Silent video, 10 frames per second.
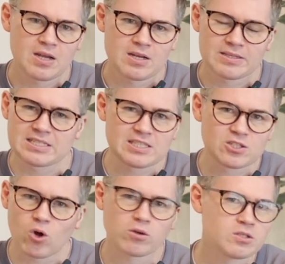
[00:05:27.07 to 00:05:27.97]
This is
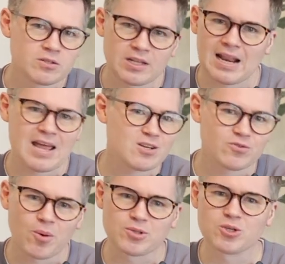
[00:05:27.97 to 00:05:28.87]
not the land of
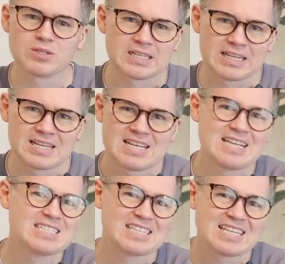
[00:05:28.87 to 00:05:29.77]
opportunity,
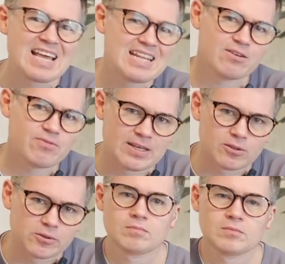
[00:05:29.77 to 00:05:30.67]
it is a killing
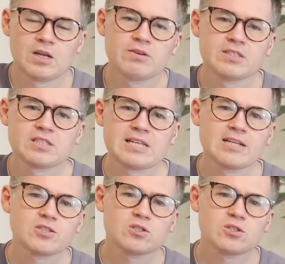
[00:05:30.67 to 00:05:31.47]
field. There is the sense